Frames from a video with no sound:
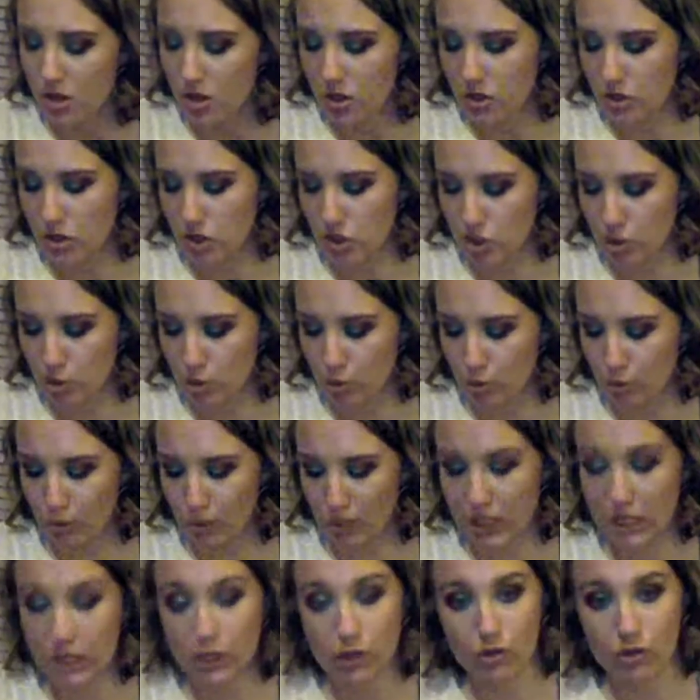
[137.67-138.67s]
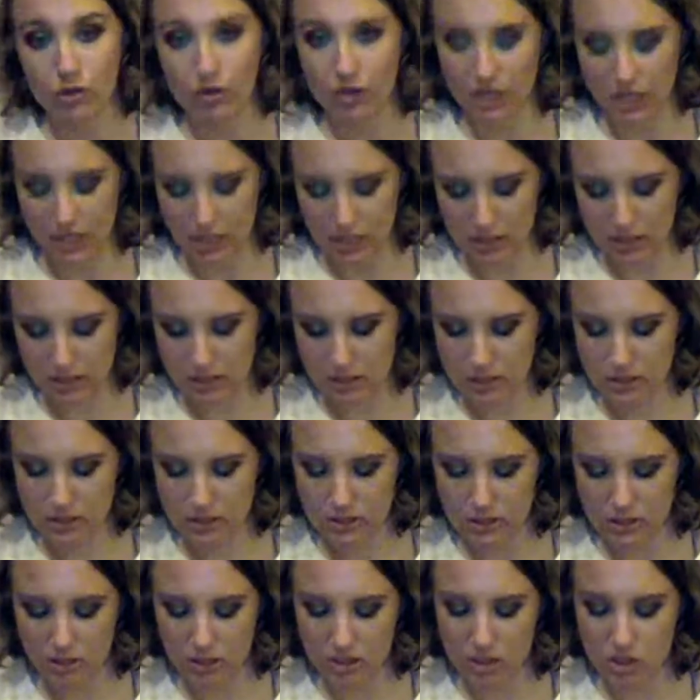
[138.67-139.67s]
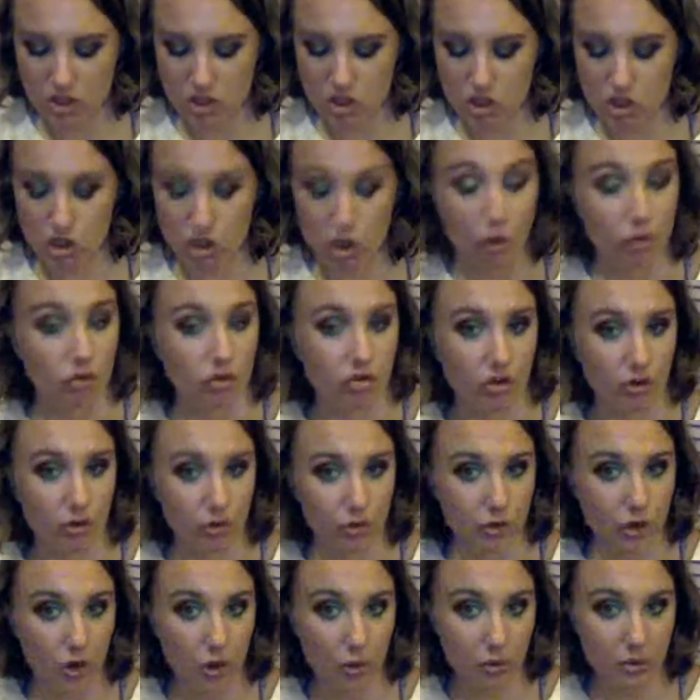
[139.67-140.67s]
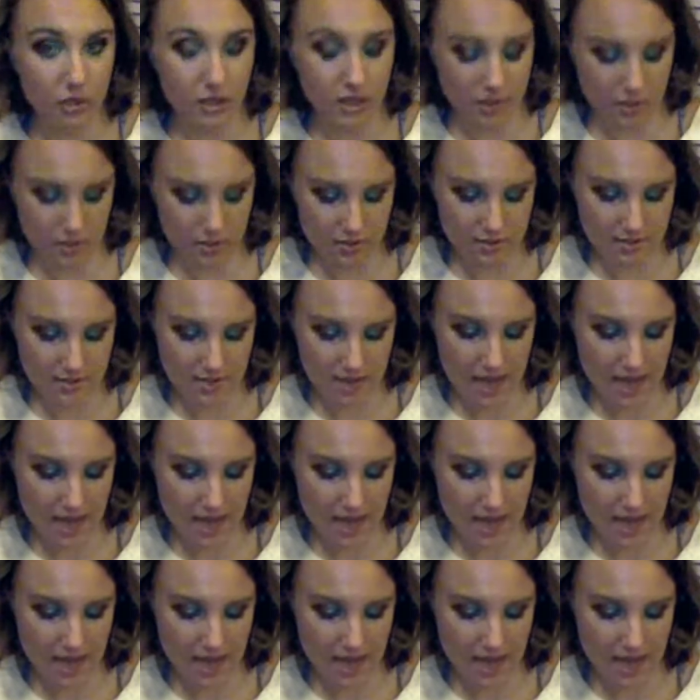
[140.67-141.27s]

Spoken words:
the Serene Greens, So Chill Coconut,